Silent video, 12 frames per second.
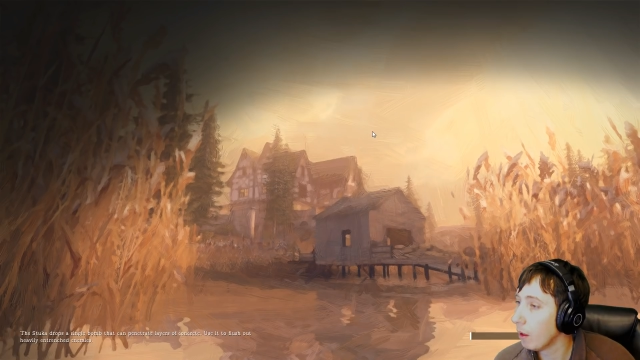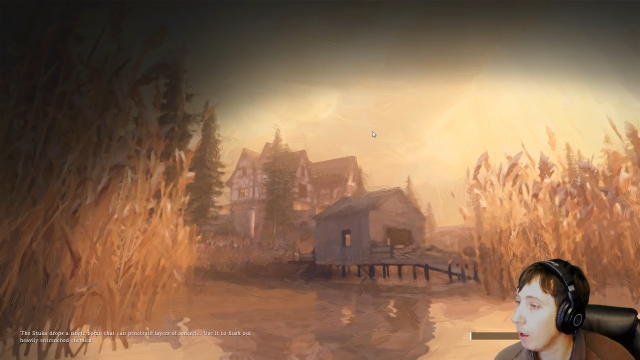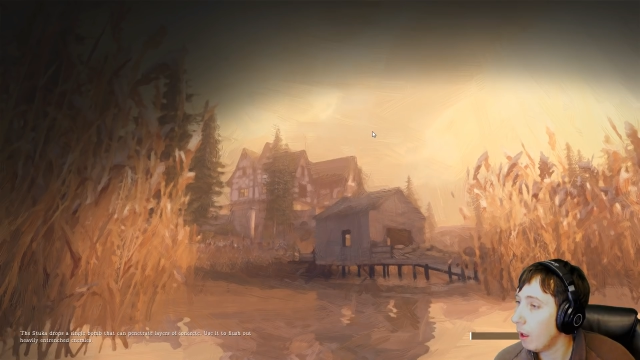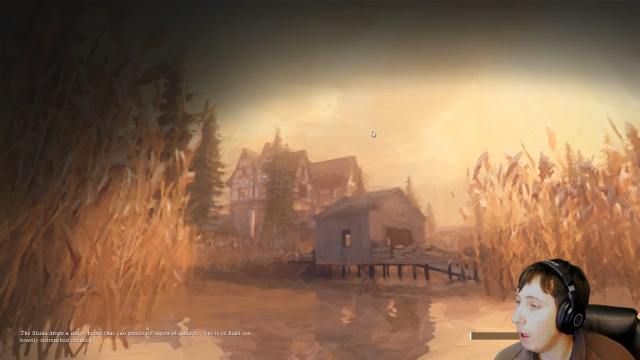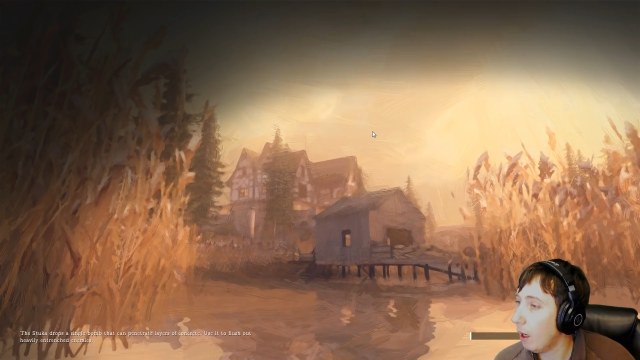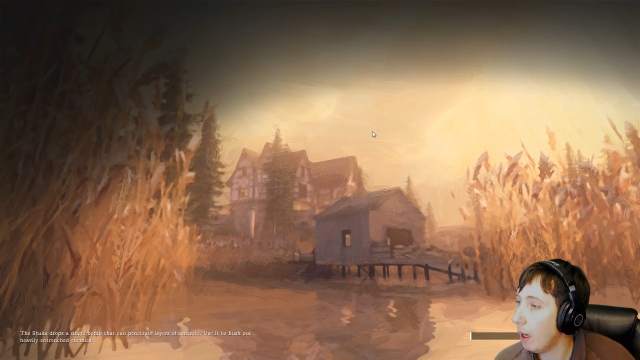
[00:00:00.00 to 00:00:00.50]

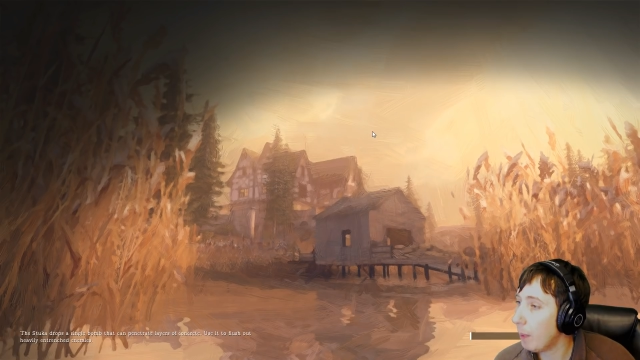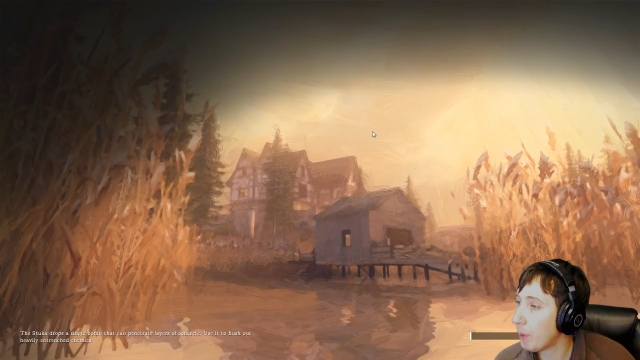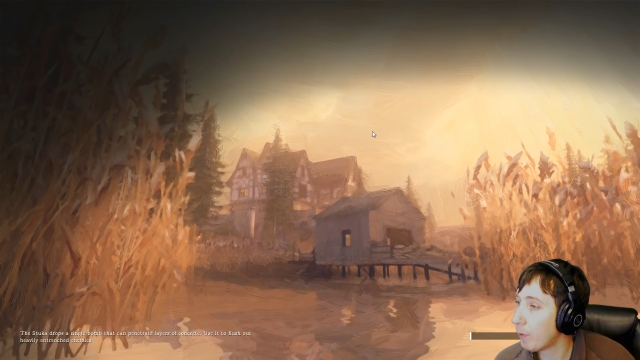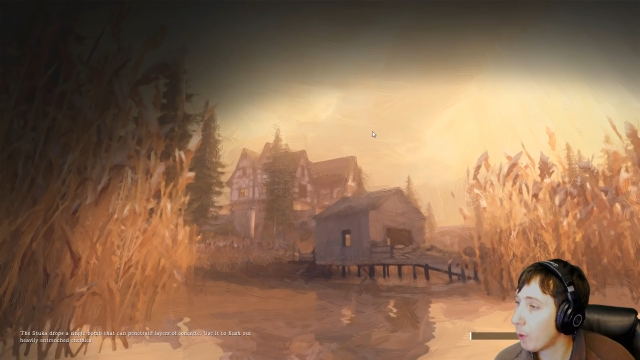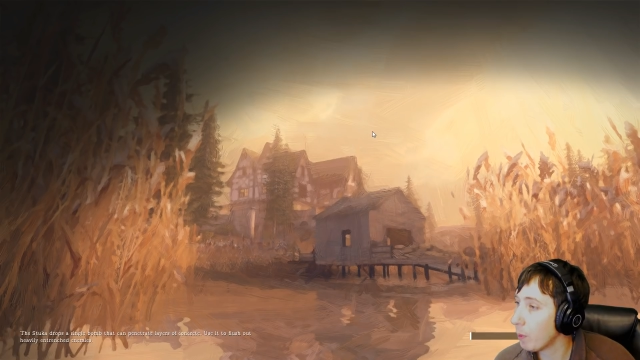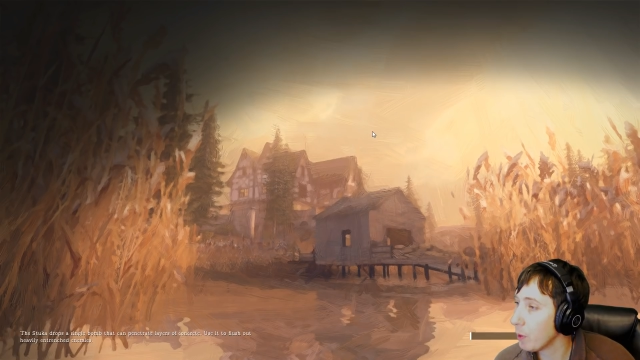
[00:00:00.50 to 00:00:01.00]

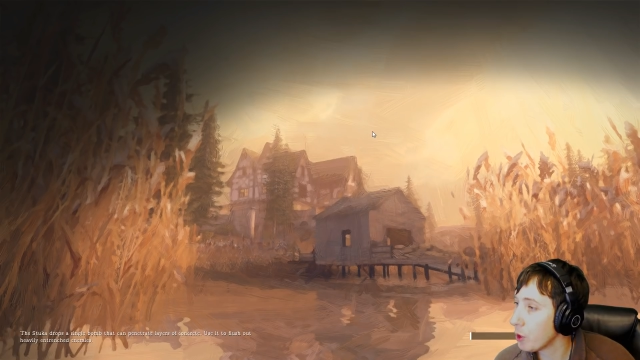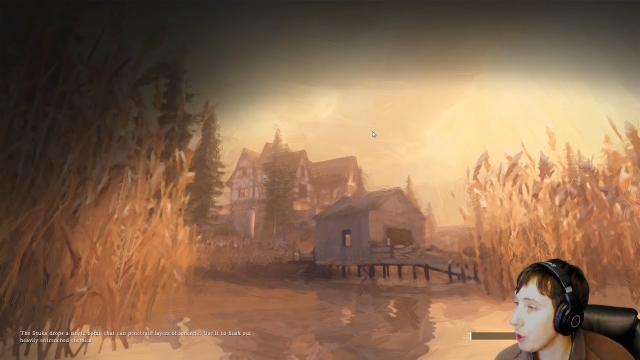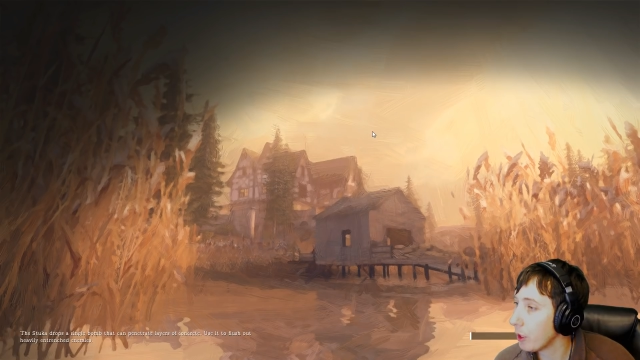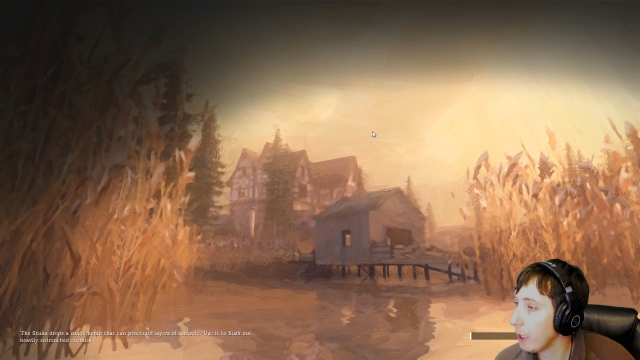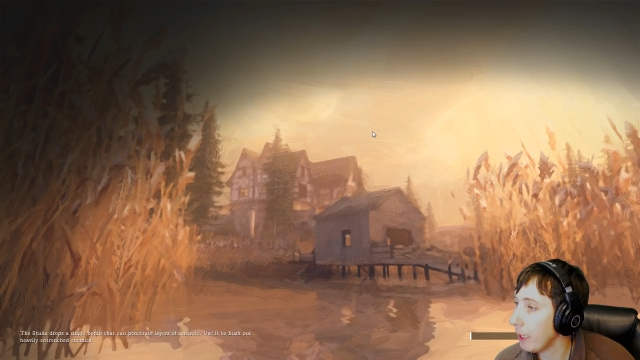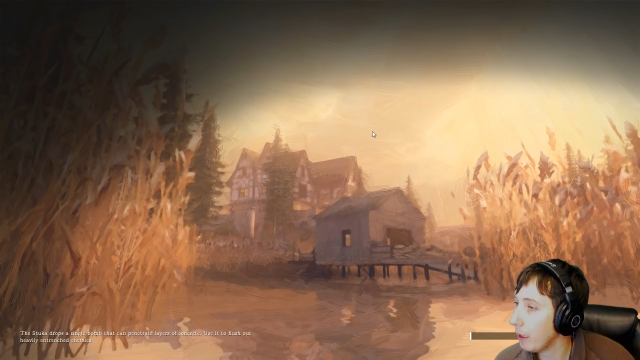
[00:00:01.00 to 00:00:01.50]
Performance
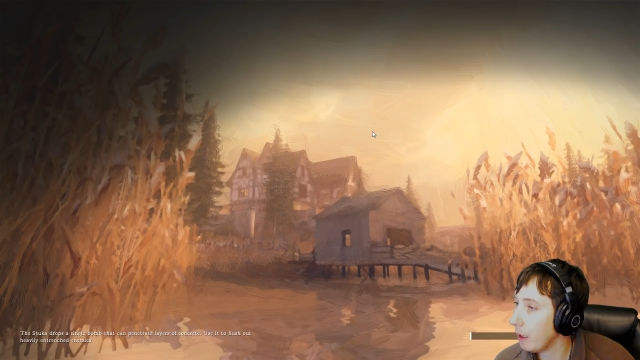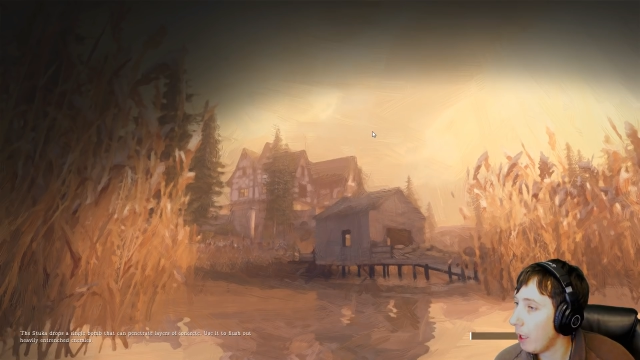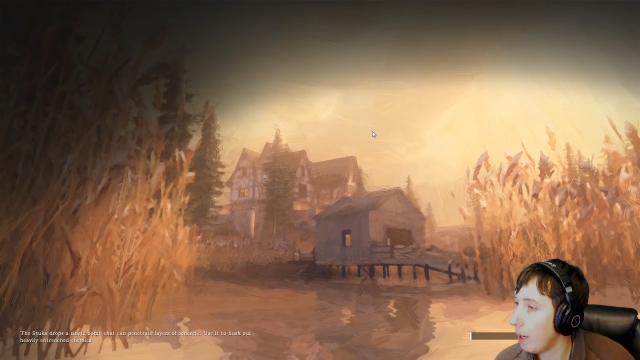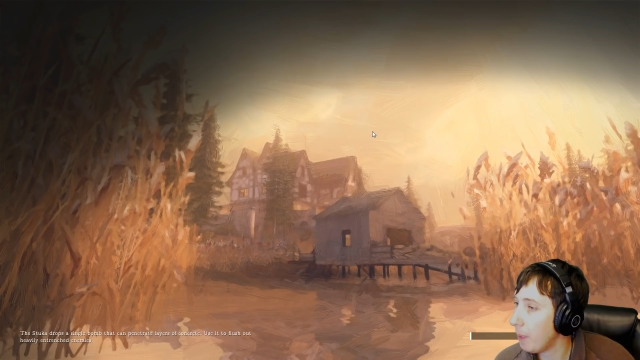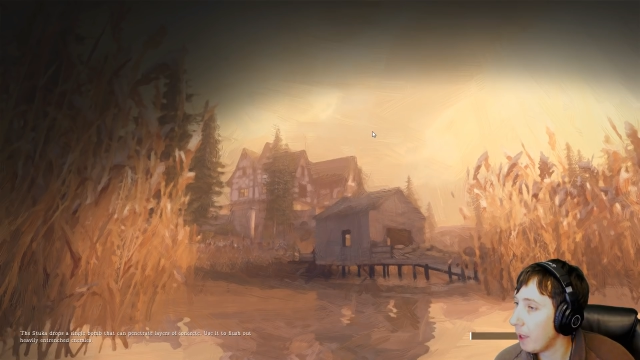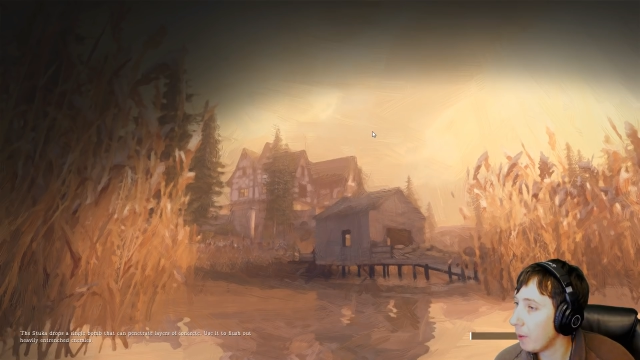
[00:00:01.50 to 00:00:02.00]
should get a
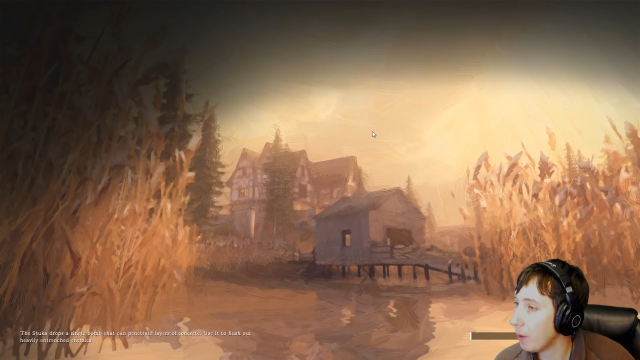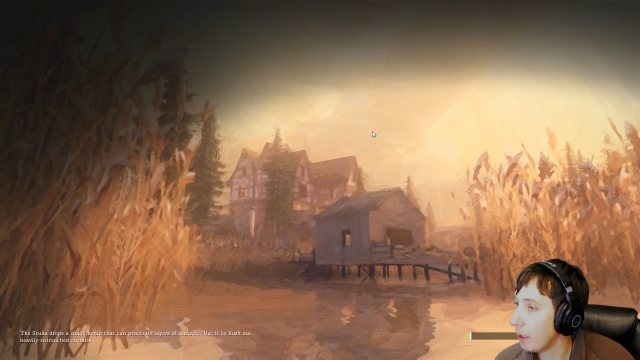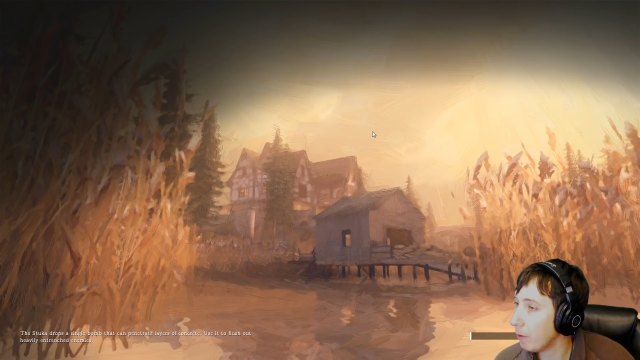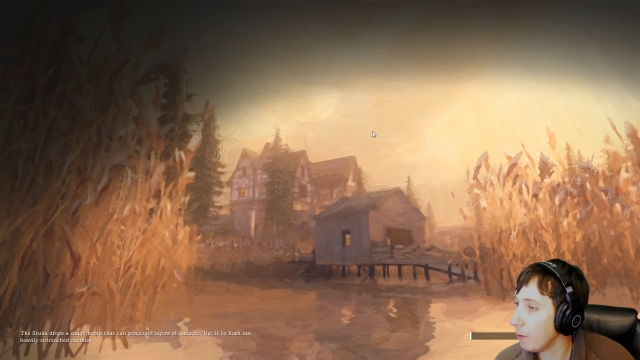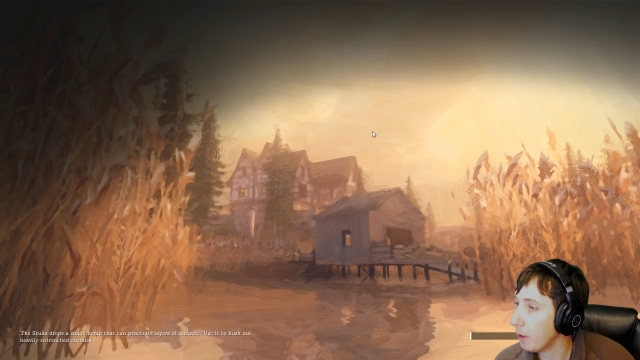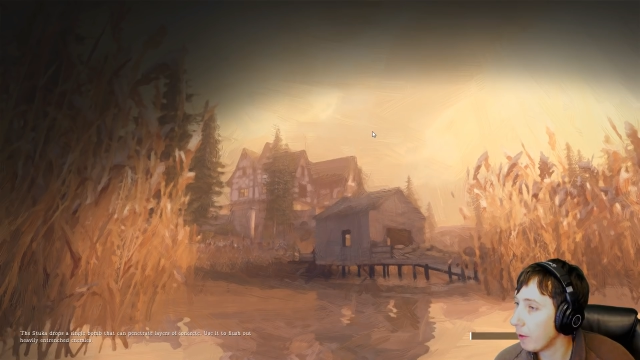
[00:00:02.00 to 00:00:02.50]
lot better with the
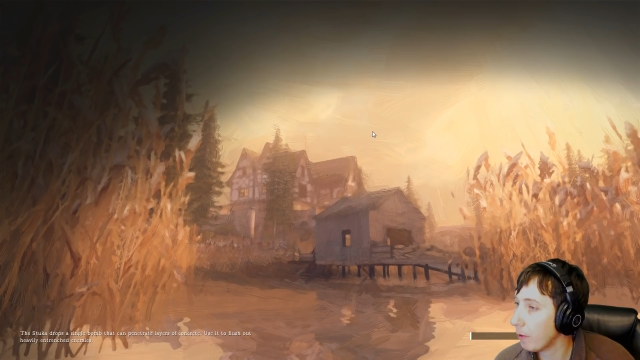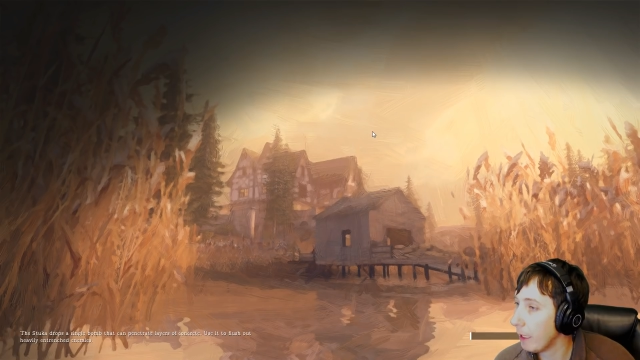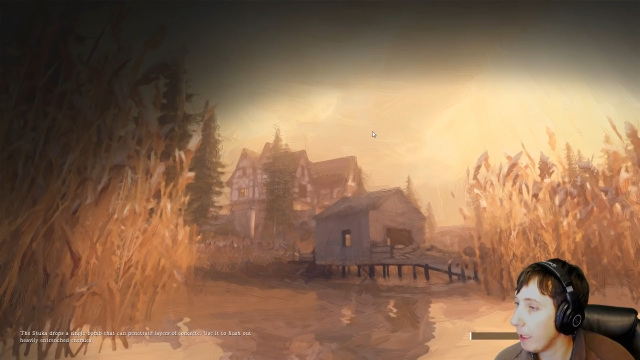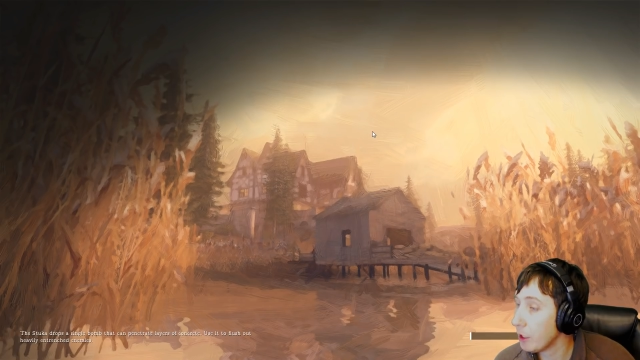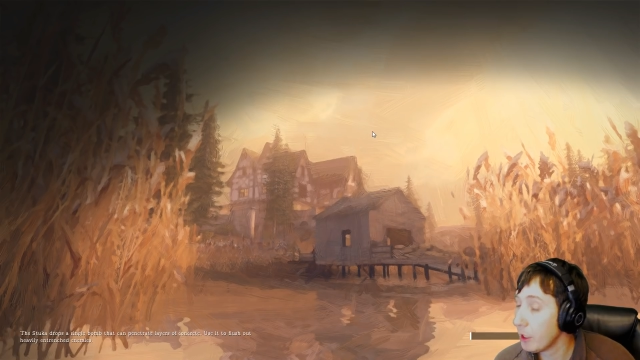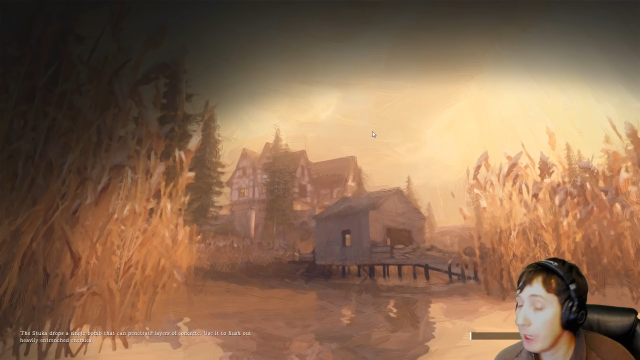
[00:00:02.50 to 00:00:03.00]
Unreal 3 engine.